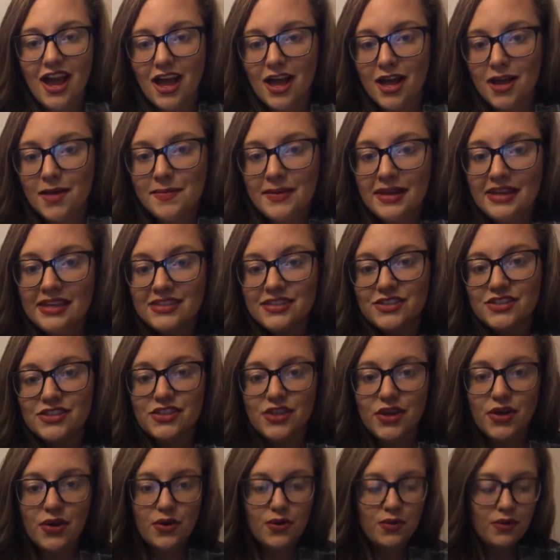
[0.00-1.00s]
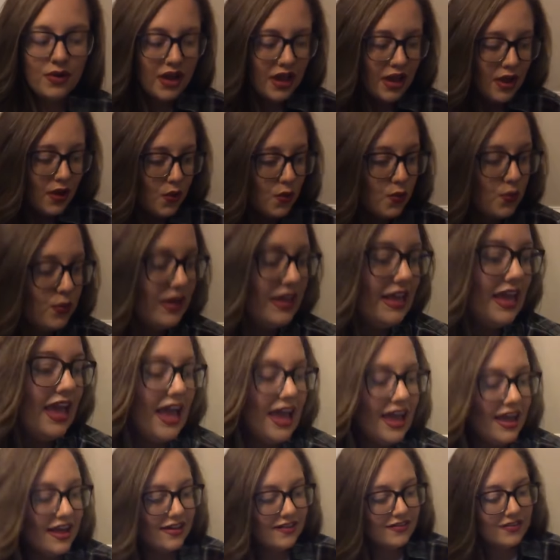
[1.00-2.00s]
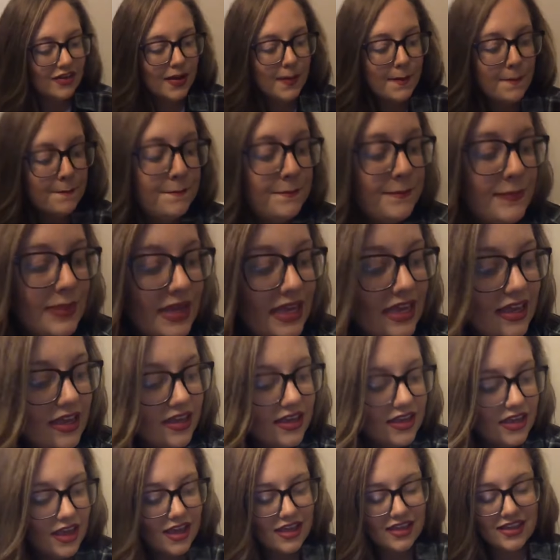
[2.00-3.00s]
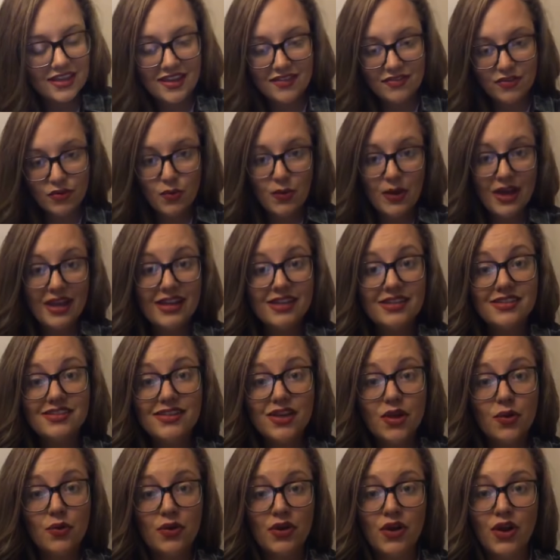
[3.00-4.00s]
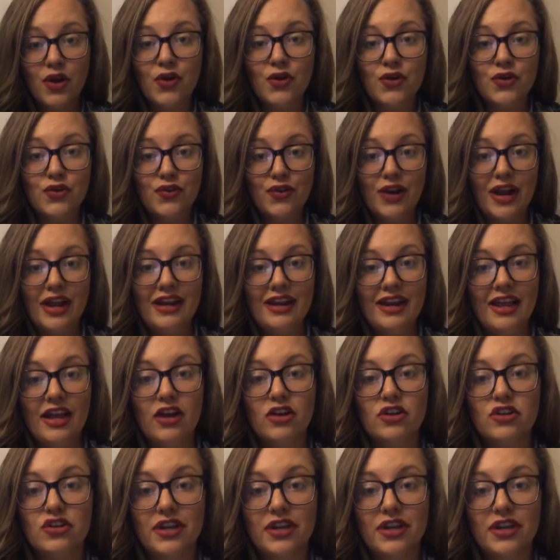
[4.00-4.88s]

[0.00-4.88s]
And so we have big giveaways going on right now.